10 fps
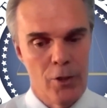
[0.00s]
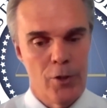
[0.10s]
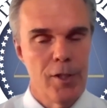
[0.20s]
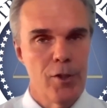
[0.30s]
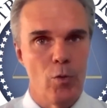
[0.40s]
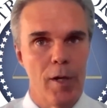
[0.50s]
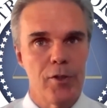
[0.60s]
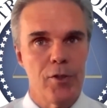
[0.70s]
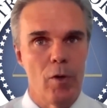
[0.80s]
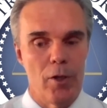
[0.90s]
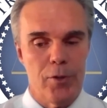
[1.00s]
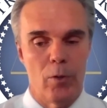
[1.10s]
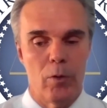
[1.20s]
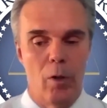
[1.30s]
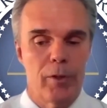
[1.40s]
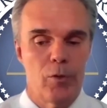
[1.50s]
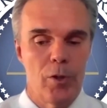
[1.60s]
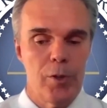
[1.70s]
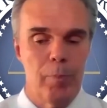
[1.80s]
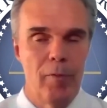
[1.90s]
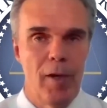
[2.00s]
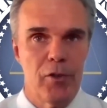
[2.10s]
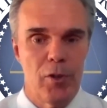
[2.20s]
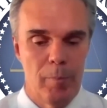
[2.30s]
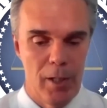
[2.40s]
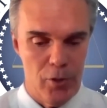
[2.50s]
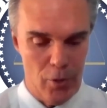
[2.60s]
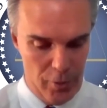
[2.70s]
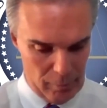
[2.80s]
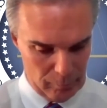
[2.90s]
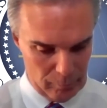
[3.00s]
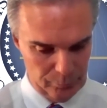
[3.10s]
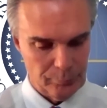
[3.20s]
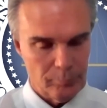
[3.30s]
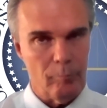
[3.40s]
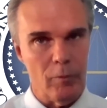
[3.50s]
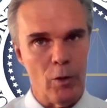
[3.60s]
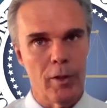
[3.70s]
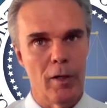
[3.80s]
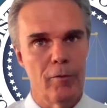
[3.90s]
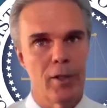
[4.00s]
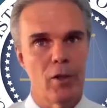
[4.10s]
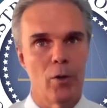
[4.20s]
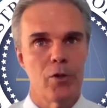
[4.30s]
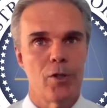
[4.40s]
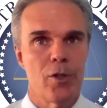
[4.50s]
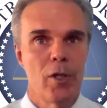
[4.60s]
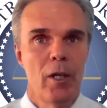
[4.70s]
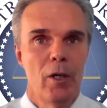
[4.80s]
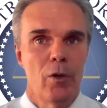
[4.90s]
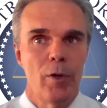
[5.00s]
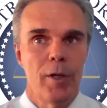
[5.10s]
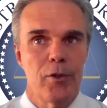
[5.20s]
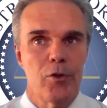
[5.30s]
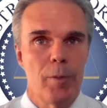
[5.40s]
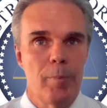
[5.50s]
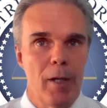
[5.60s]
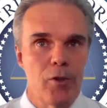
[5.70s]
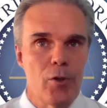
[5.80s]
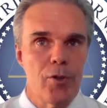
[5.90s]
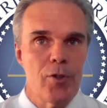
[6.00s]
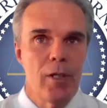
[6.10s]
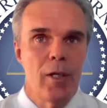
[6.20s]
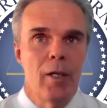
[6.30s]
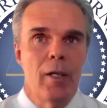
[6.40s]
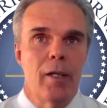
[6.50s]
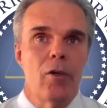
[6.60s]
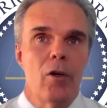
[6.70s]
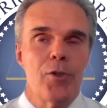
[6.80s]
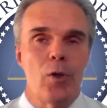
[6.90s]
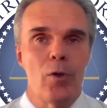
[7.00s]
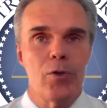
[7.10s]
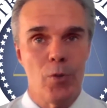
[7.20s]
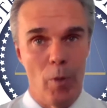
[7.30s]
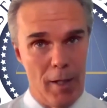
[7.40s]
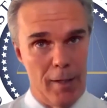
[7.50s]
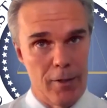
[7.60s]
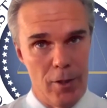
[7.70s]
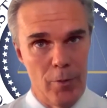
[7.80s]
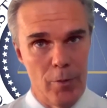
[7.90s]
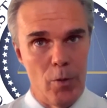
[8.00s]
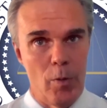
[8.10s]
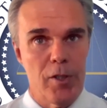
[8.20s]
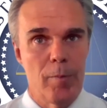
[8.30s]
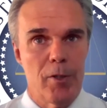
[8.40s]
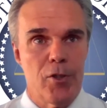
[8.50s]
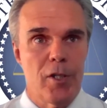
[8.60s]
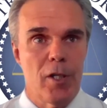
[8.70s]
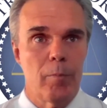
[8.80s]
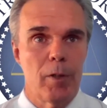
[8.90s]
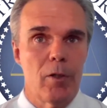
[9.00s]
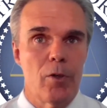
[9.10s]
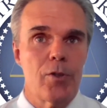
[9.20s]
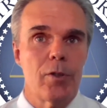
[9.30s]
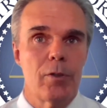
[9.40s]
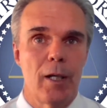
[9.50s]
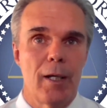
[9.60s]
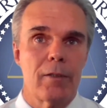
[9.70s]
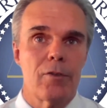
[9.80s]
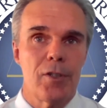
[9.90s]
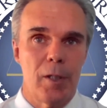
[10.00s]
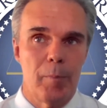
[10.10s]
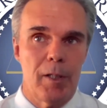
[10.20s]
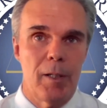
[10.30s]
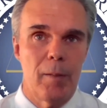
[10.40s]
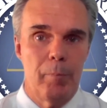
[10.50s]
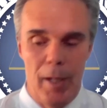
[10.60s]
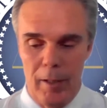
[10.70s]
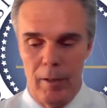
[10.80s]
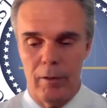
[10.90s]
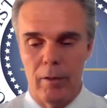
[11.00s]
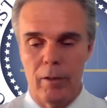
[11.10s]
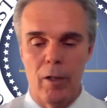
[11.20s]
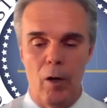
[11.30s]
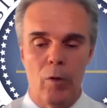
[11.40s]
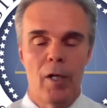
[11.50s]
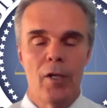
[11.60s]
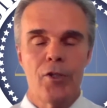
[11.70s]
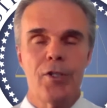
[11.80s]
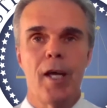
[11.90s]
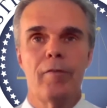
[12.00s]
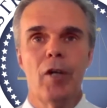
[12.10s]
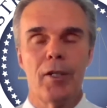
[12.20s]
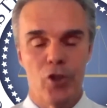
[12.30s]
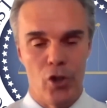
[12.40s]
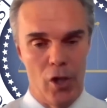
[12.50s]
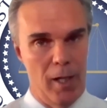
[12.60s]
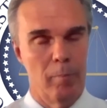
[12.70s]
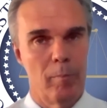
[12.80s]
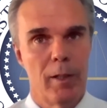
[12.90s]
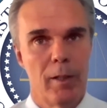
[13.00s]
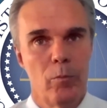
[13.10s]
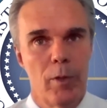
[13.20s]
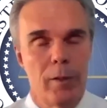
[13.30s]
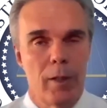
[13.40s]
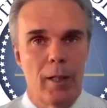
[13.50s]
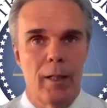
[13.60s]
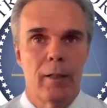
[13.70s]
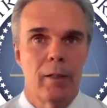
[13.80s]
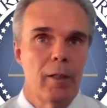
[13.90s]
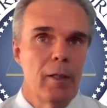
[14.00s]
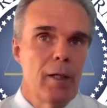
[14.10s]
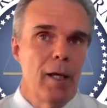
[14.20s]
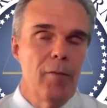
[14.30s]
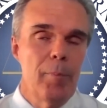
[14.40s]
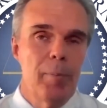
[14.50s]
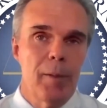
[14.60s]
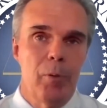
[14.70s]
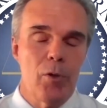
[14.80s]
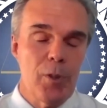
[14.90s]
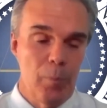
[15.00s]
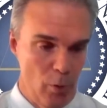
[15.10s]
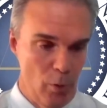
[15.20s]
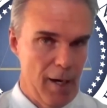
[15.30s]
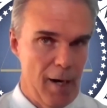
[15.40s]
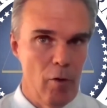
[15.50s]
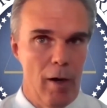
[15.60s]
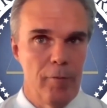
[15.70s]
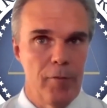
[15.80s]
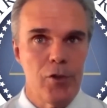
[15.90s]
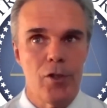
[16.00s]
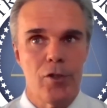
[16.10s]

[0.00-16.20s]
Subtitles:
So these grants are also going towards prevention measures, recovery coaches, reentry measures. And it also goes to, I saw there was a question about stigma. It goes to stigma campaign and, you know, save, not shame. And we have a big poster board in our office.